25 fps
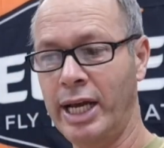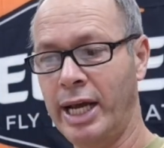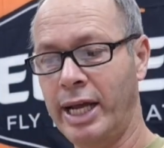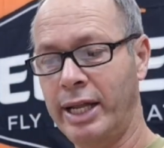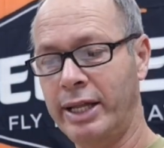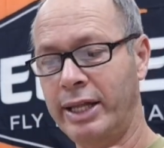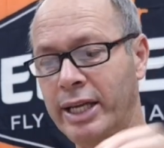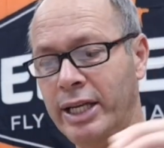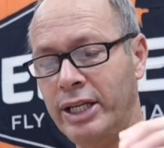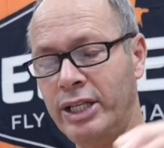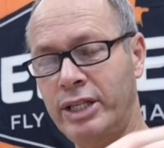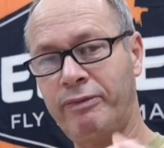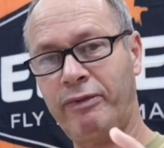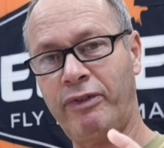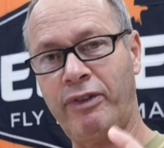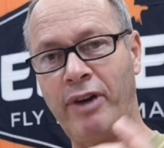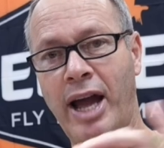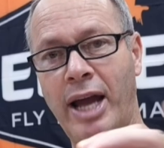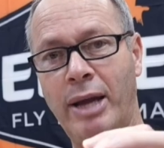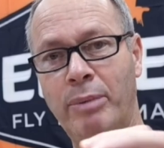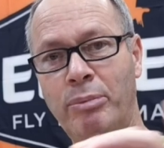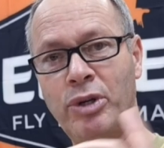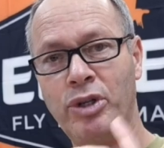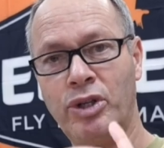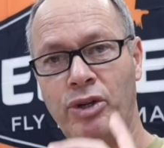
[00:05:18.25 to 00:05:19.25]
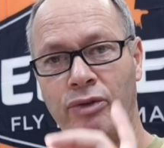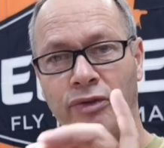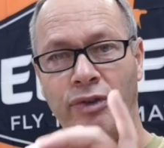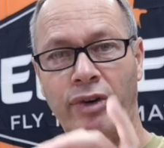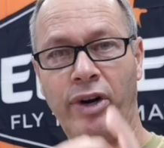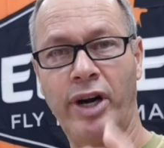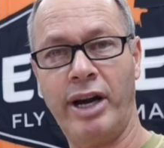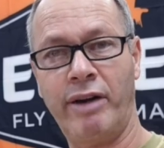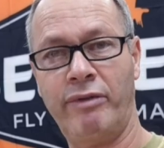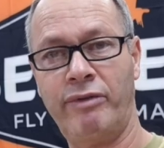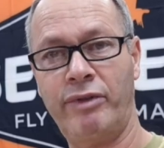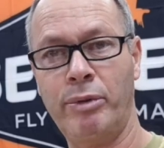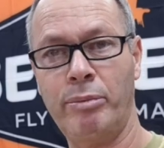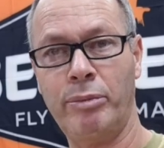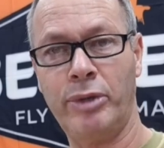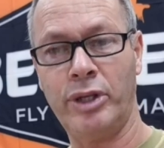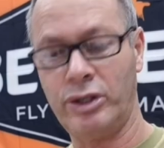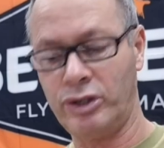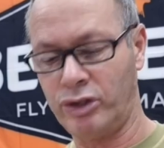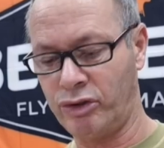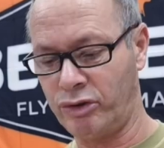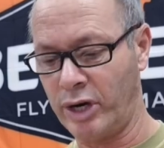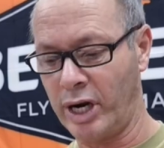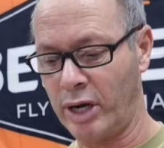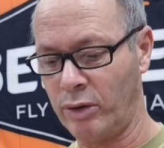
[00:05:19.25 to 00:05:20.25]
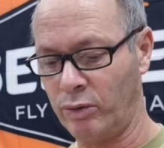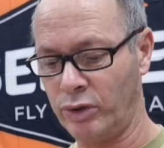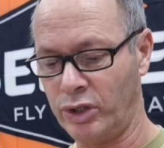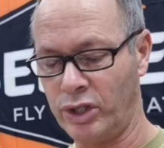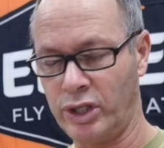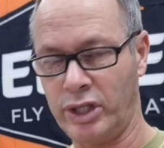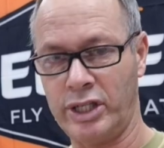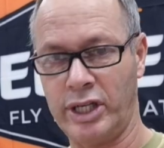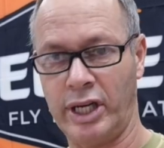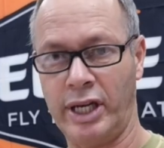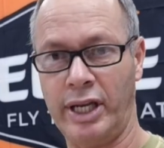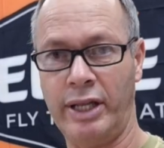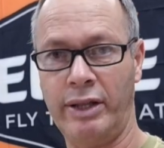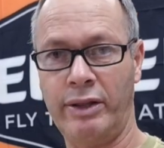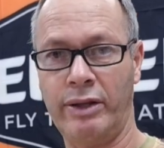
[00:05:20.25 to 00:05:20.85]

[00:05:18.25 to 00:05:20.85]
these fibres fray from the trout's teeth